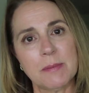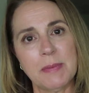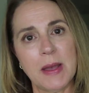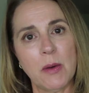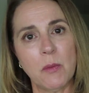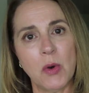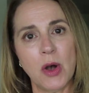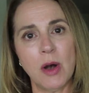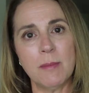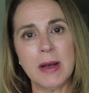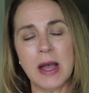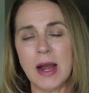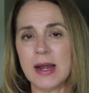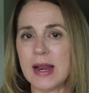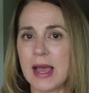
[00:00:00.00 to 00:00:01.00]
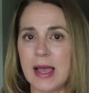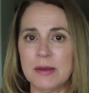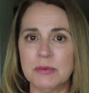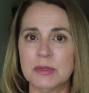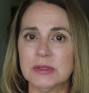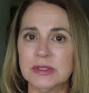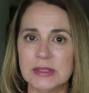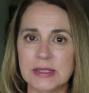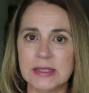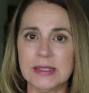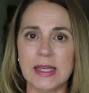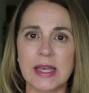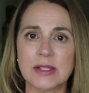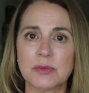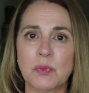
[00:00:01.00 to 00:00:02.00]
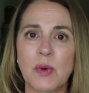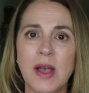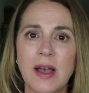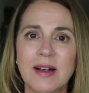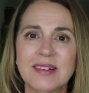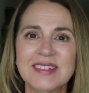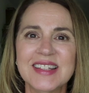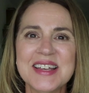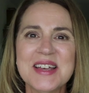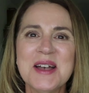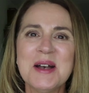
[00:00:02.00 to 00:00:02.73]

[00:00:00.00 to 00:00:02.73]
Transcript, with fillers: up at Walmart, I will link as well.